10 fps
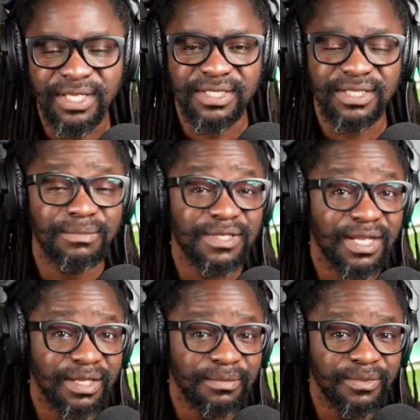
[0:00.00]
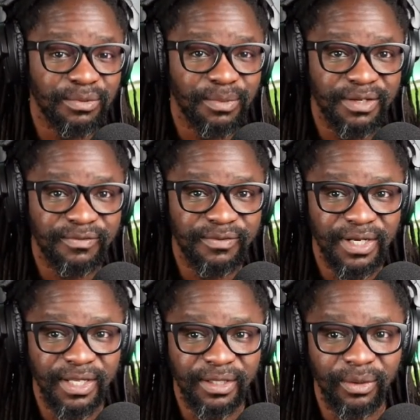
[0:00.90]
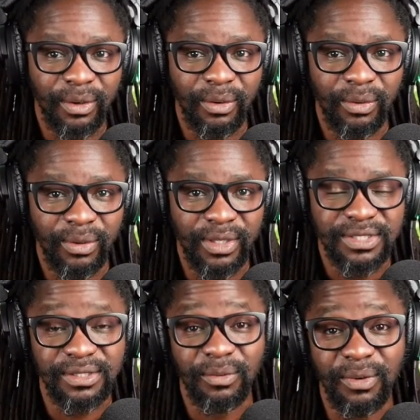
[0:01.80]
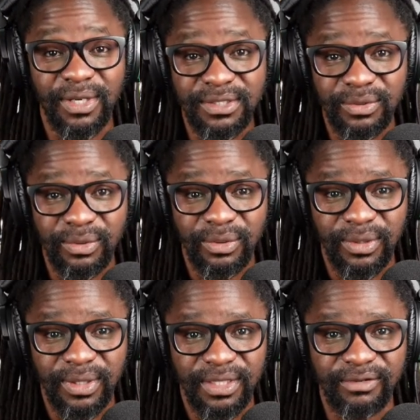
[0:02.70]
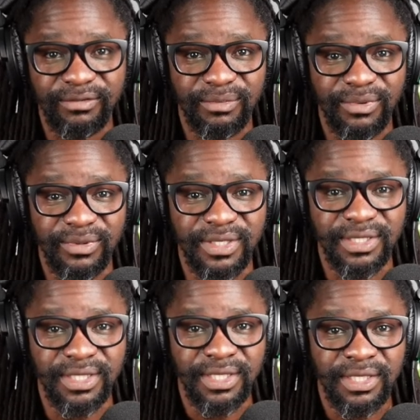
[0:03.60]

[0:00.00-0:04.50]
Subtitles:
Sometime you might feel like your goal is the worst goal and everybody